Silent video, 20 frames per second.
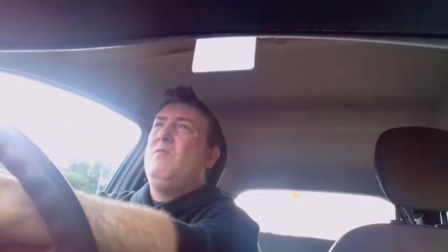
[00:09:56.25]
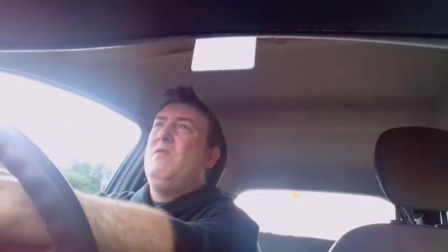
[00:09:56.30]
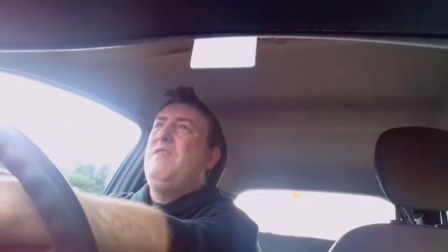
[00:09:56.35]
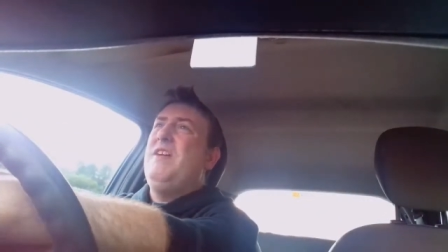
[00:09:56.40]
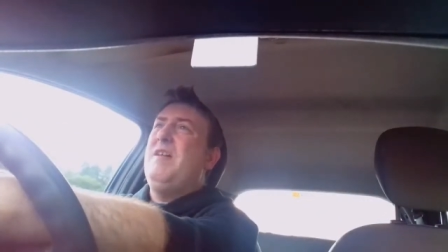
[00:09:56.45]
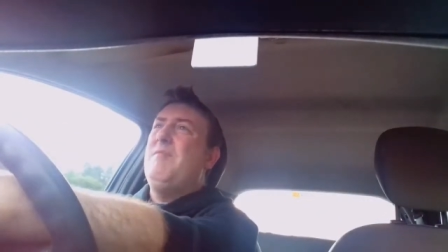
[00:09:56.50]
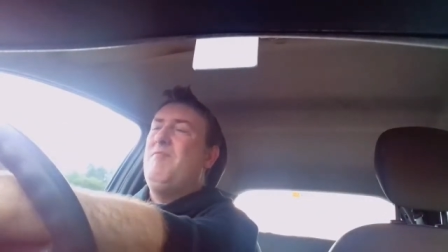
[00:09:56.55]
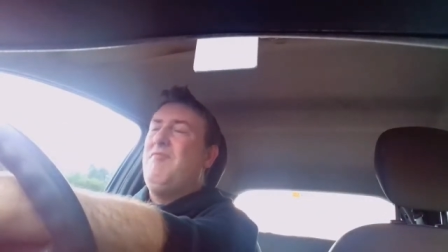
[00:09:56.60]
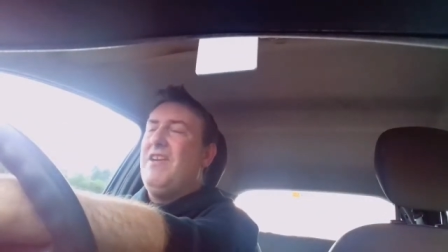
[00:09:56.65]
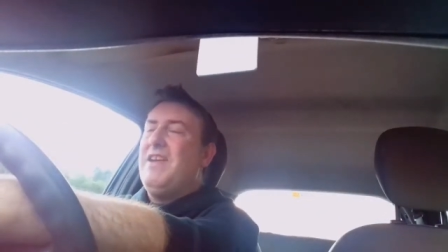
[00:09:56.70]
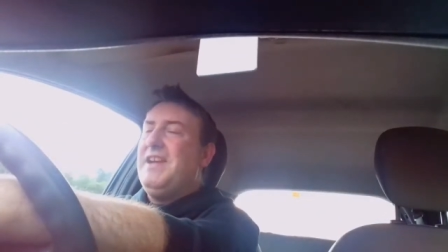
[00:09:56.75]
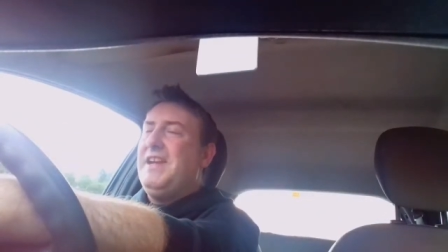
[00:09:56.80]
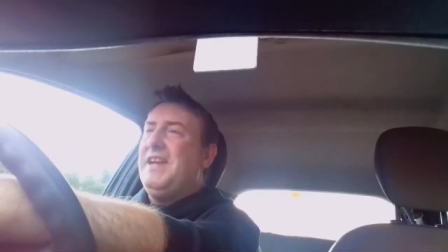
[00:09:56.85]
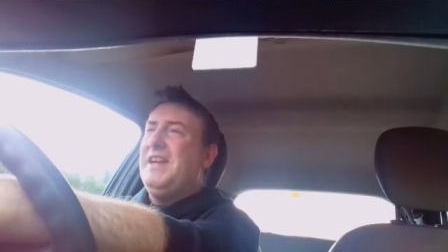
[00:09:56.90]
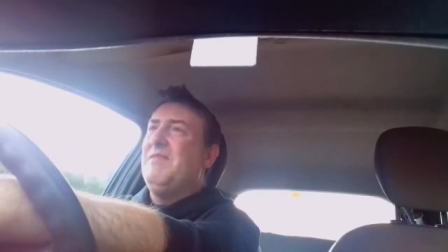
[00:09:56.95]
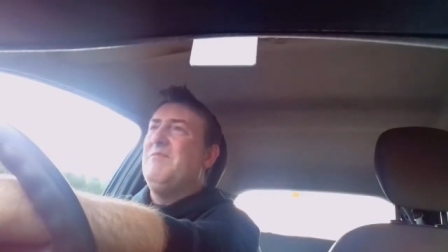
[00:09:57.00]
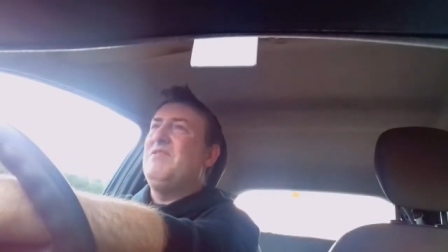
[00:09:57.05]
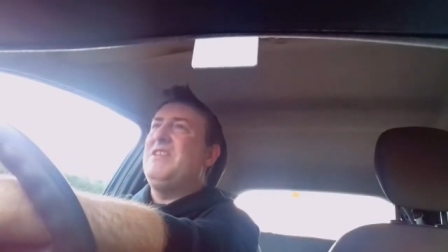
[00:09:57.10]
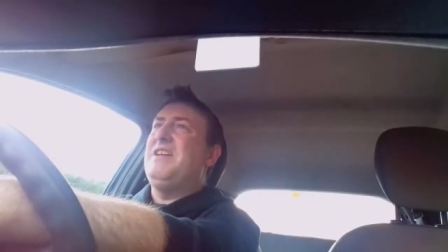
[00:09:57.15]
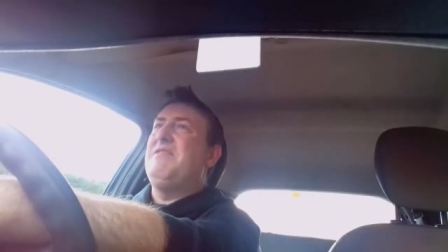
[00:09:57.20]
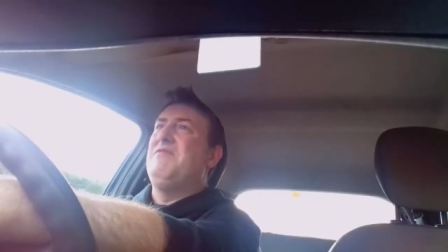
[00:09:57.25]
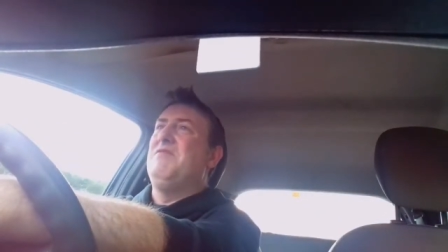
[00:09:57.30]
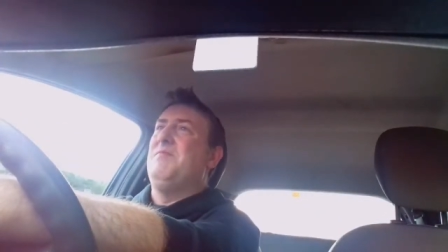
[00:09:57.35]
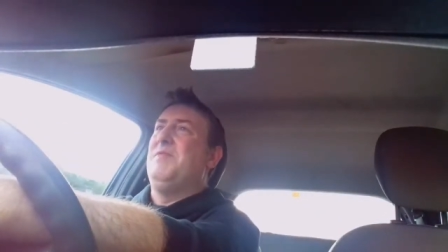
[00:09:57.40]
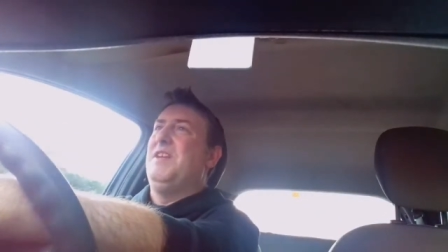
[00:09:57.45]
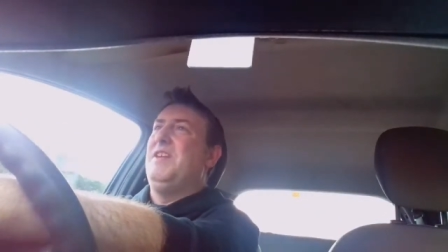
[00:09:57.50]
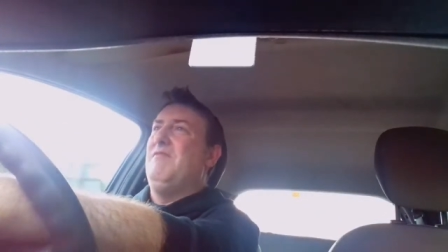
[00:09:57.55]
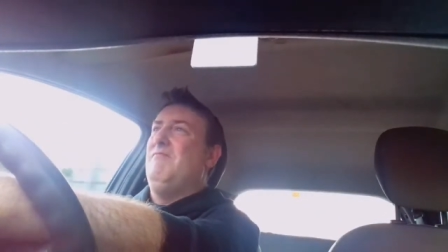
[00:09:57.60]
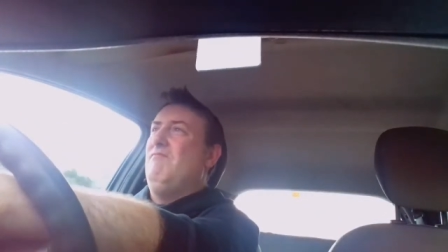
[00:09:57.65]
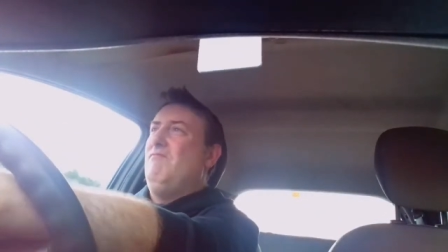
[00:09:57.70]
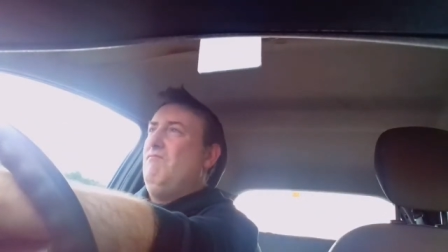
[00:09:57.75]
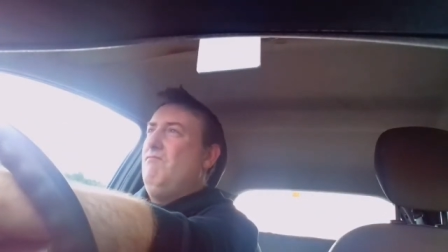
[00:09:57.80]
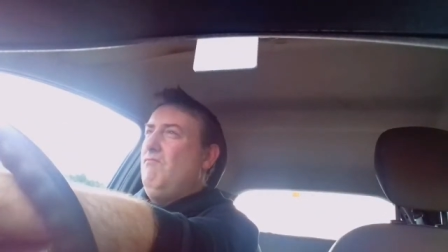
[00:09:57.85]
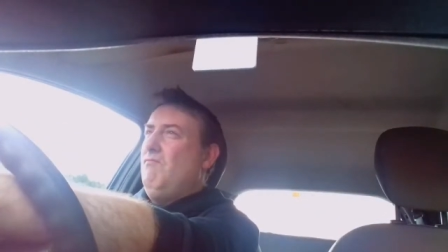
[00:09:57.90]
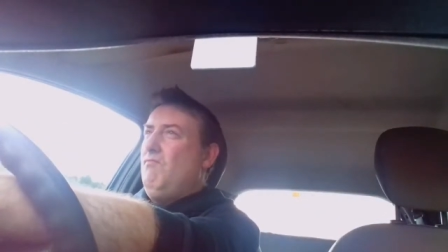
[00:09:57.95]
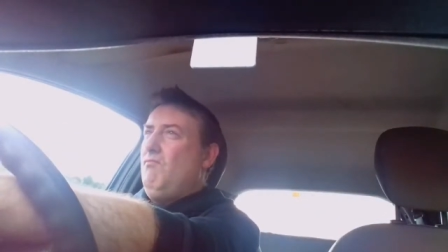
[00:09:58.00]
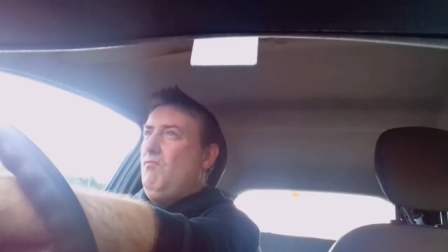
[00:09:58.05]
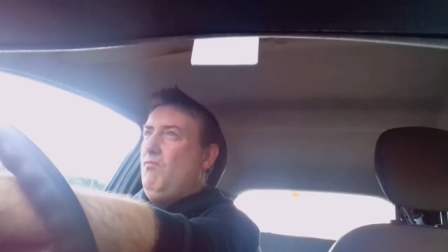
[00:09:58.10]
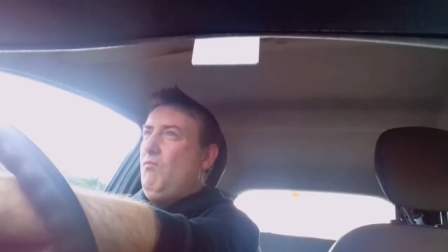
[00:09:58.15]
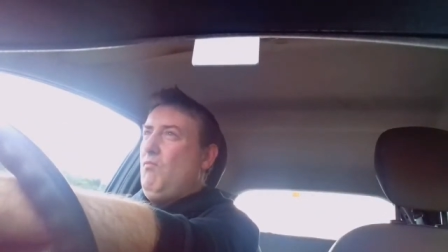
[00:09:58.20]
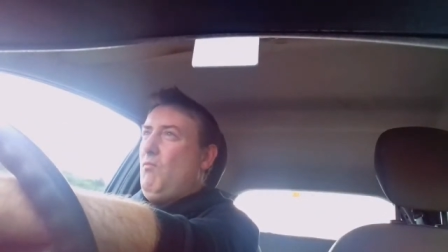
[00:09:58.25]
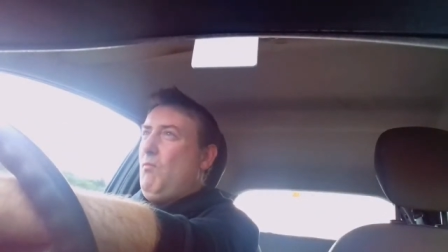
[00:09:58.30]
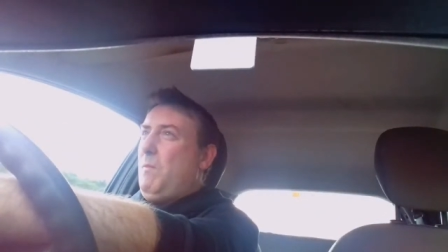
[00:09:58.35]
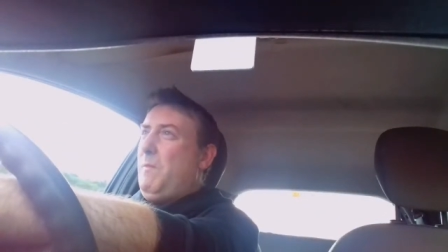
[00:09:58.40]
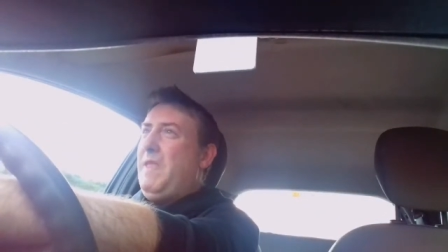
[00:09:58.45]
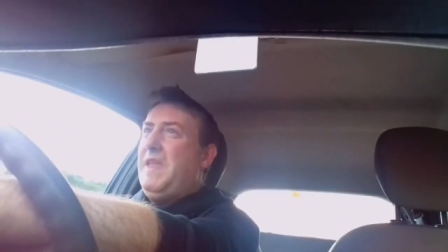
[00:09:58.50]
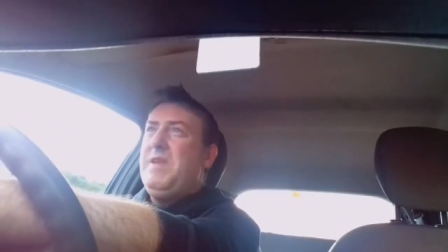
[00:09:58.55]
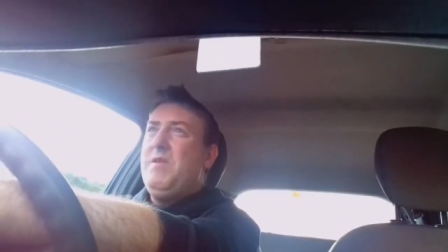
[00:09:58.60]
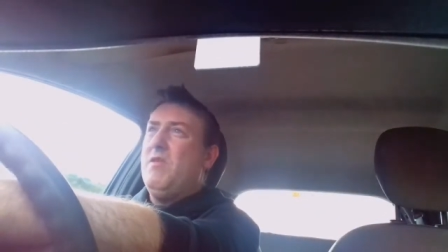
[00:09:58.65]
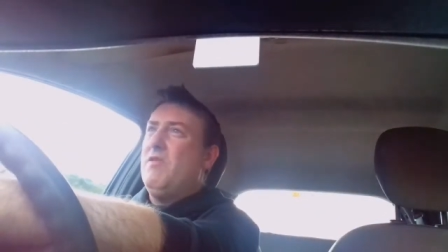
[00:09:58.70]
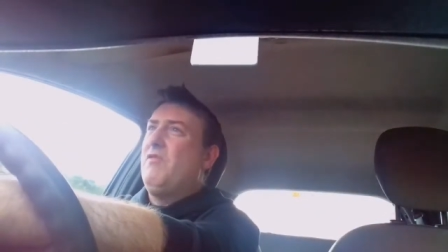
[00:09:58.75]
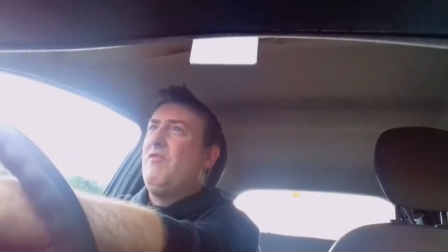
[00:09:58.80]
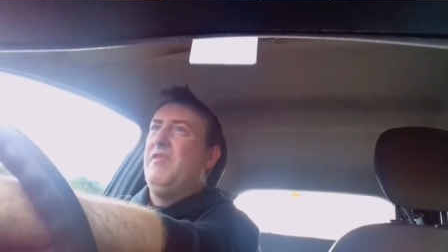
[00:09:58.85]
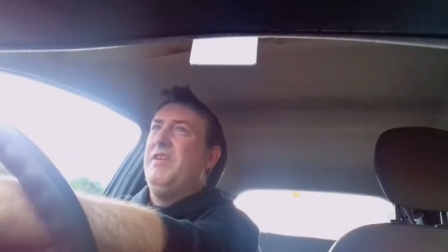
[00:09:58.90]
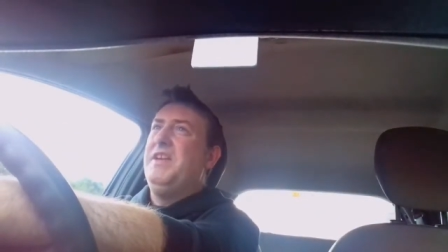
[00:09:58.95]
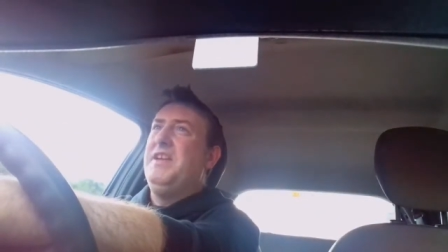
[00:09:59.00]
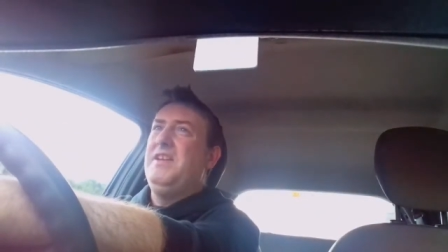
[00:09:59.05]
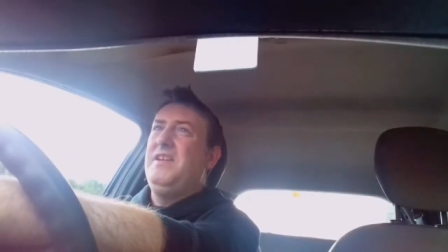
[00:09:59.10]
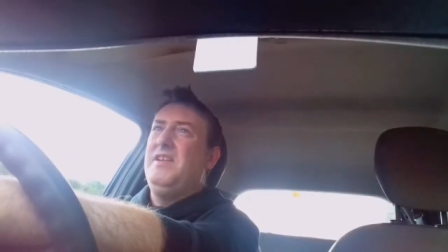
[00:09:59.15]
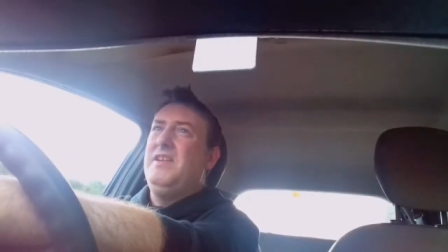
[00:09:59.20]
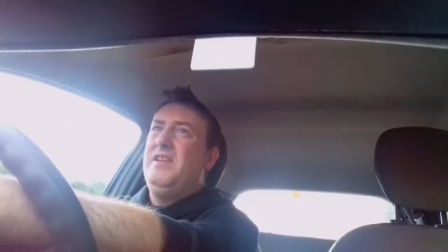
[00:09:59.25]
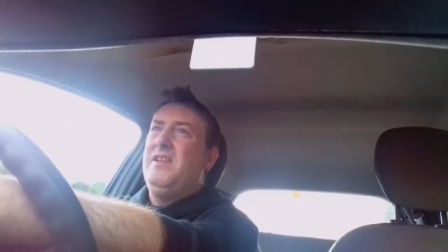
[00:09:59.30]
without breaking them down a bit. They're not green.